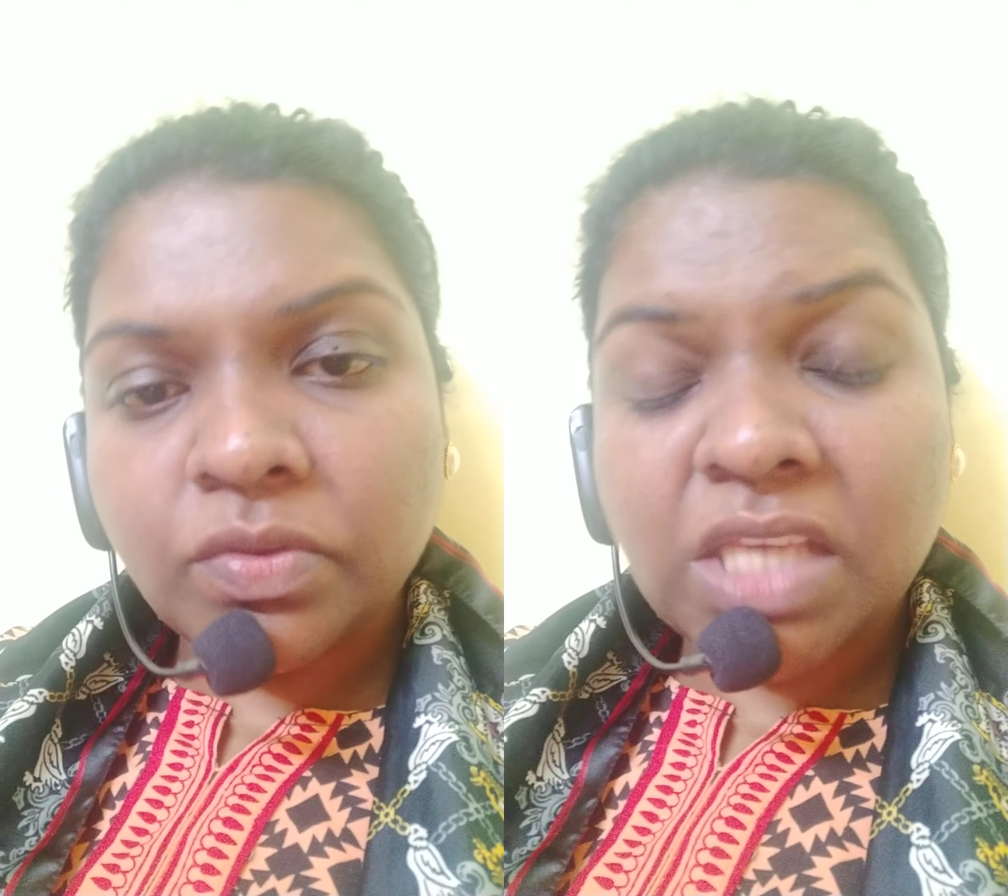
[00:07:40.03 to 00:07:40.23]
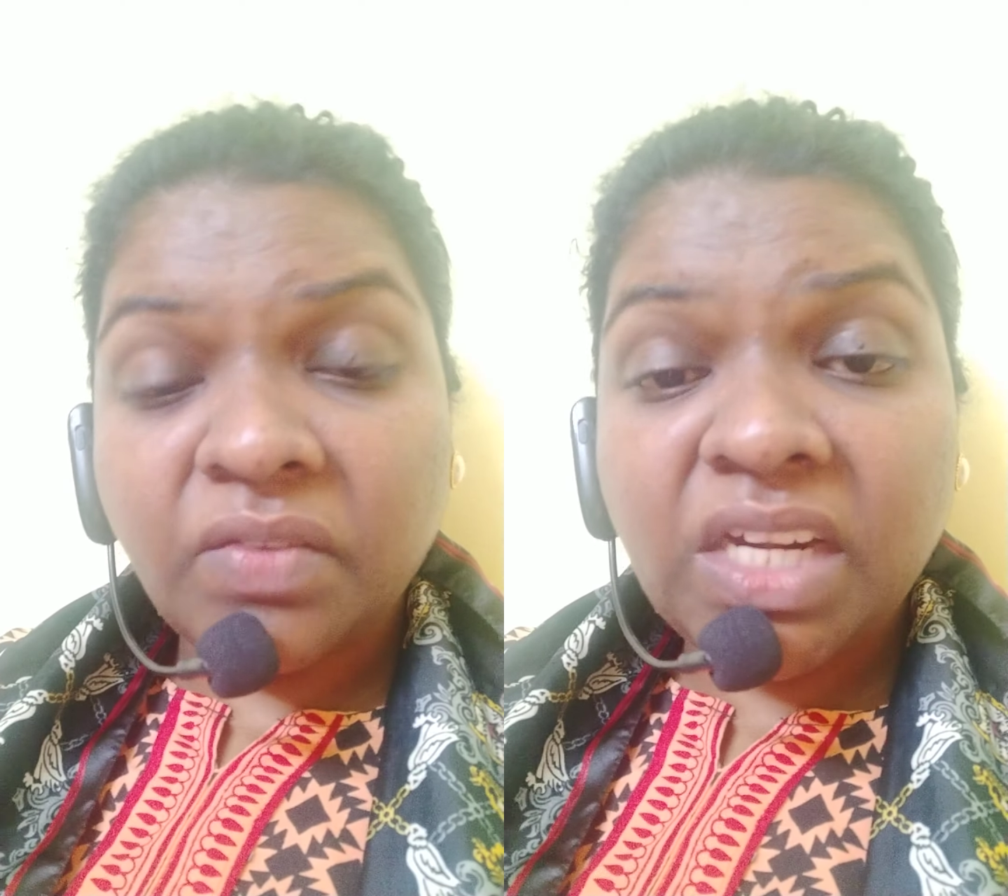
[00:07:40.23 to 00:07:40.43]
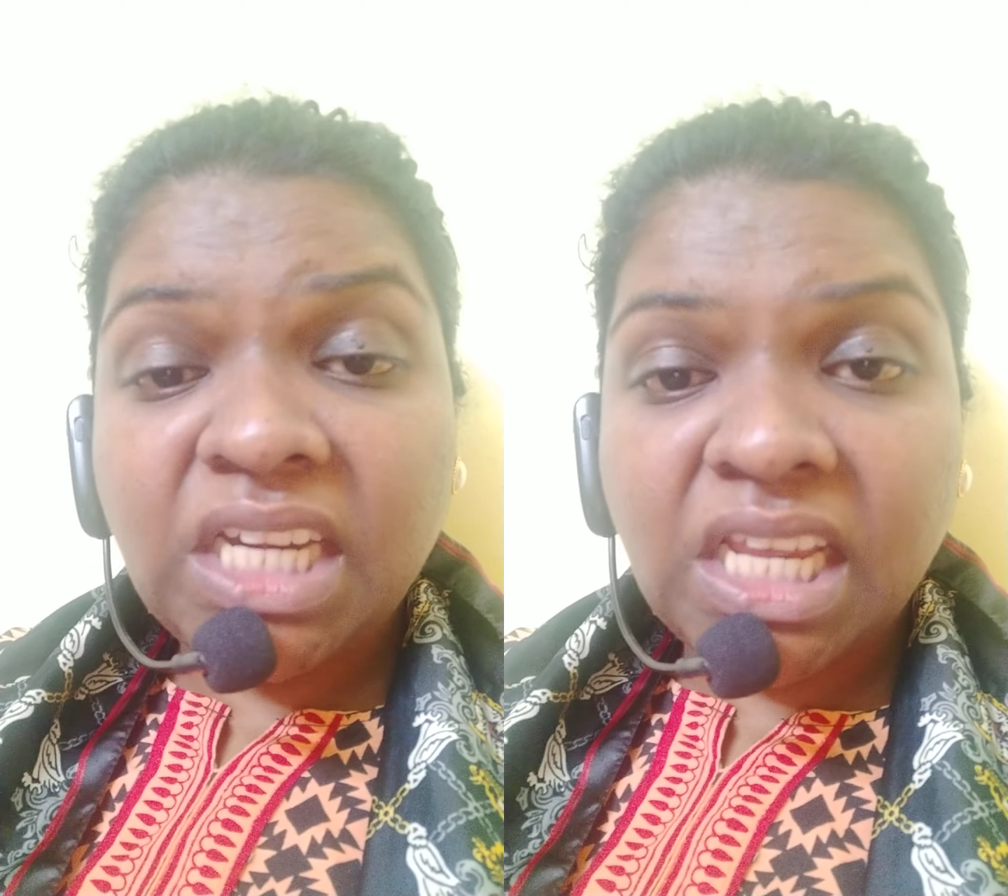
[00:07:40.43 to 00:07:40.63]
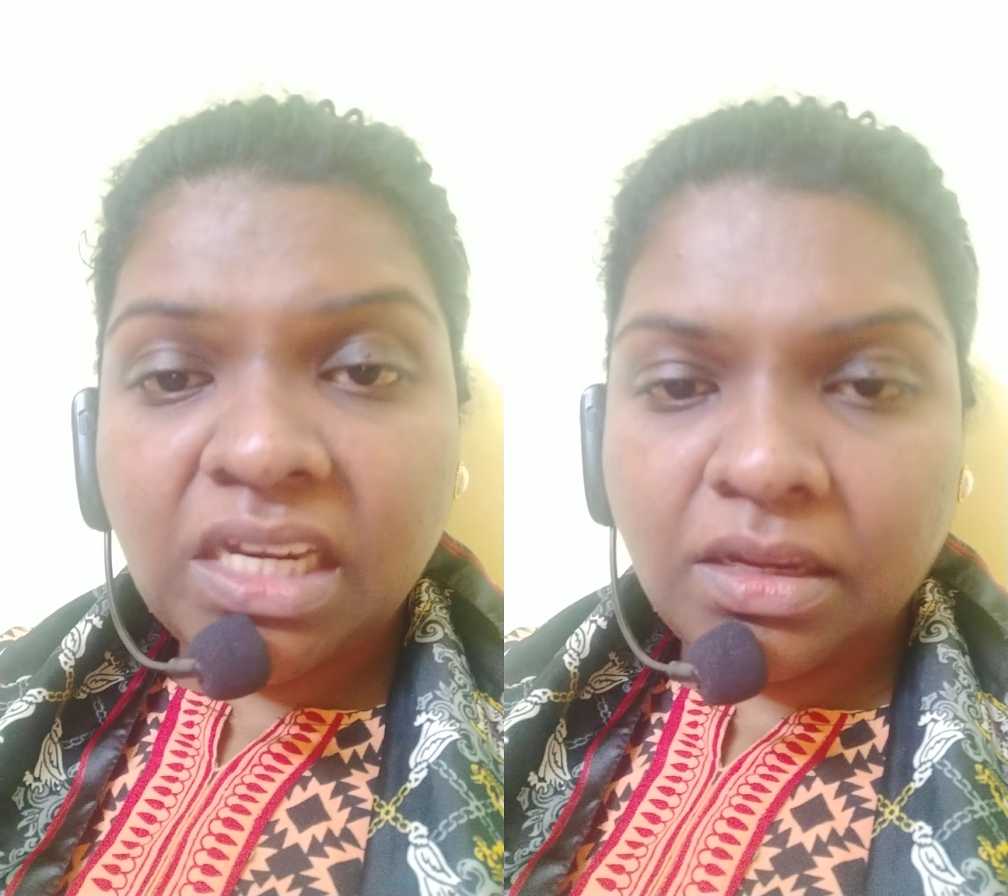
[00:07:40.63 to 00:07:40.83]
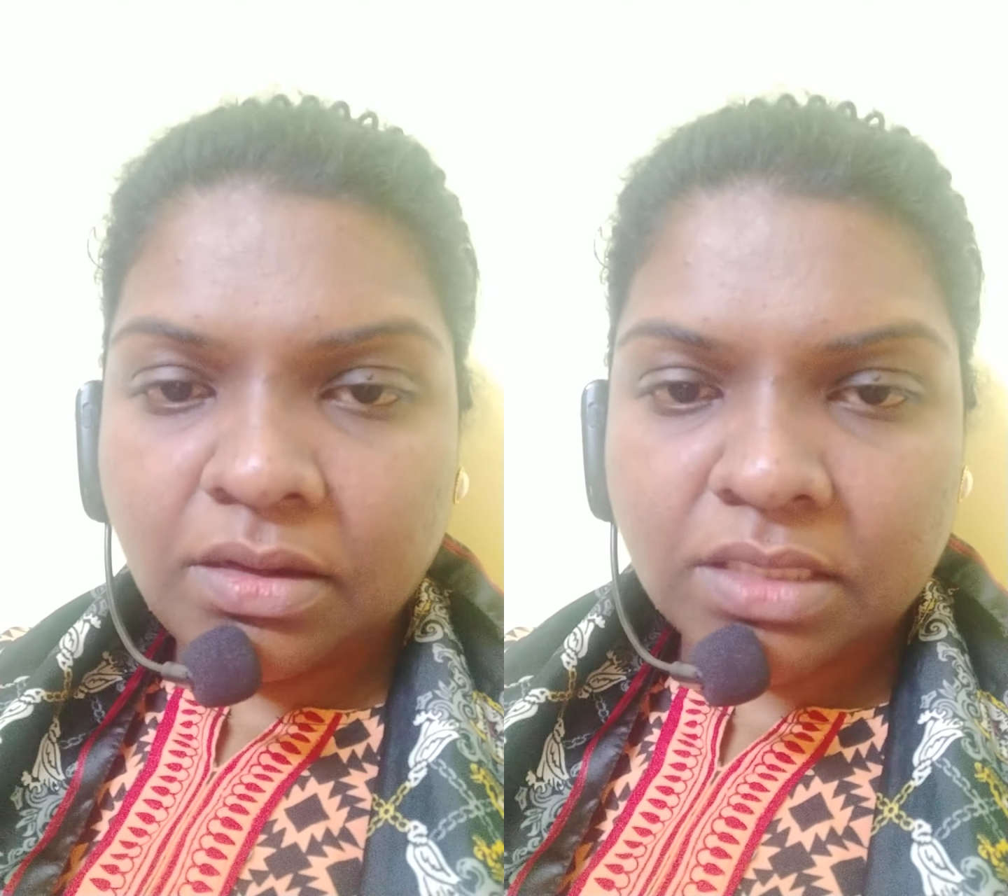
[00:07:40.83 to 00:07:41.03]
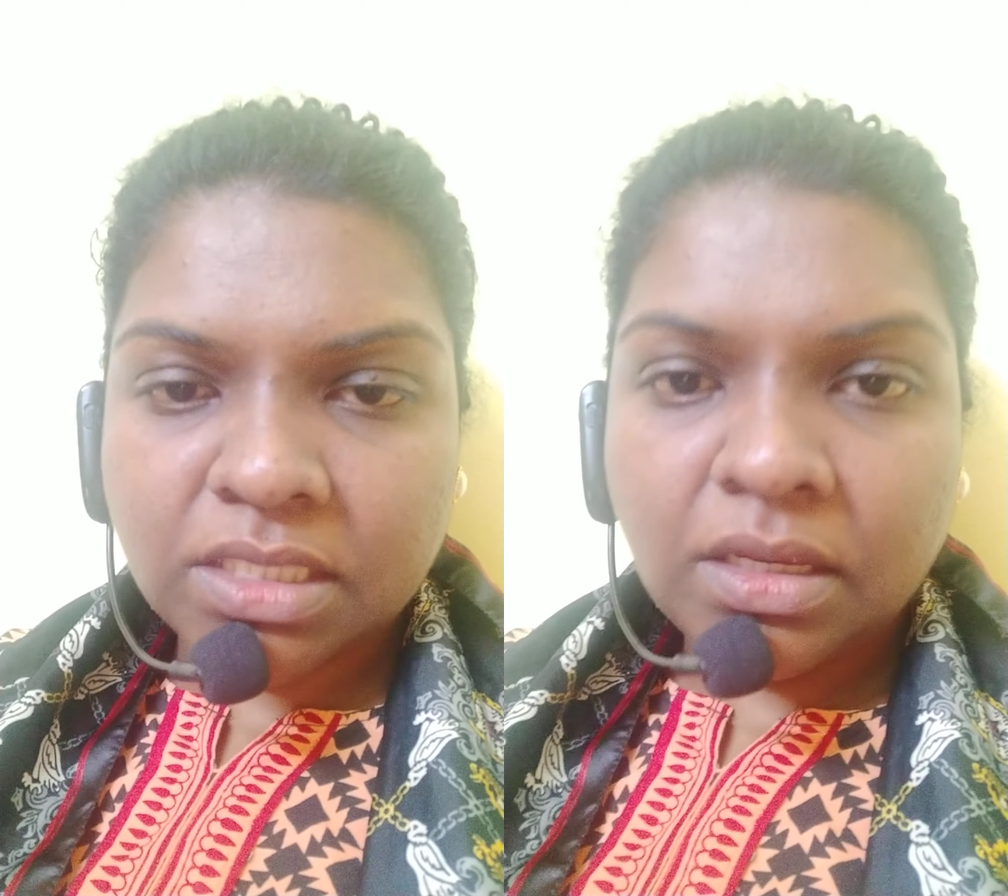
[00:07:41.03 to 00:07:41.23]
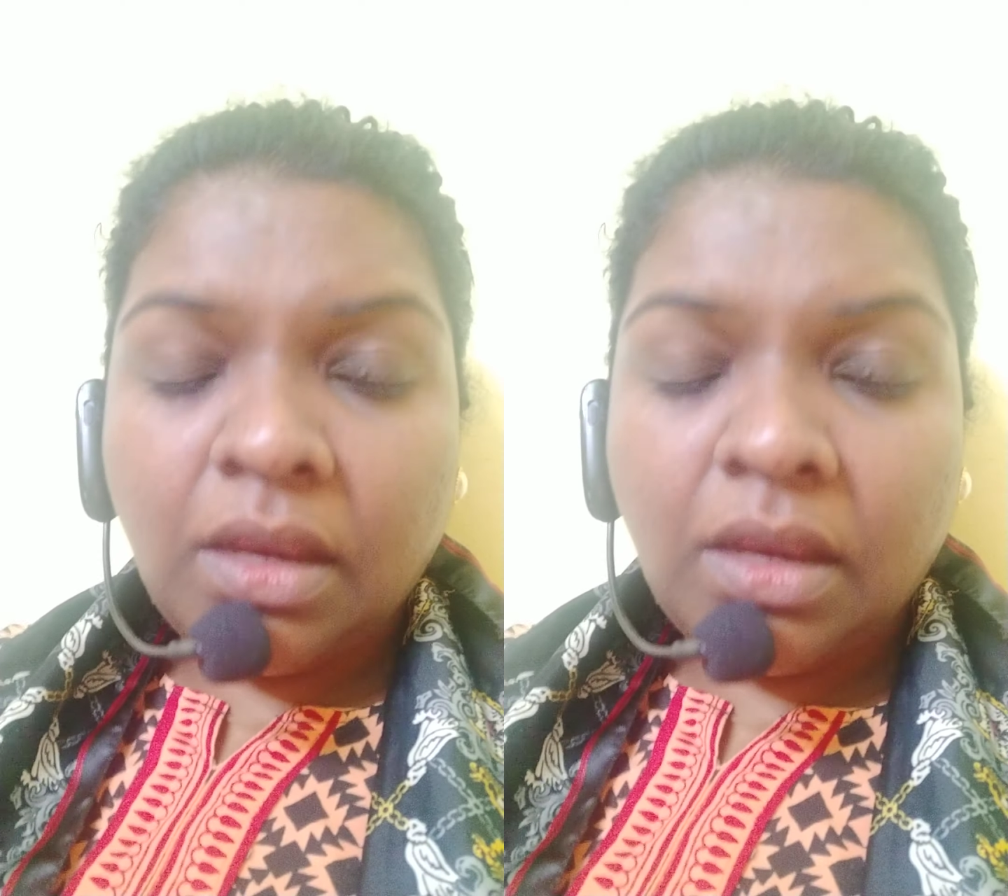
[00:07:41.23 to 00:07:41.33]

17 years.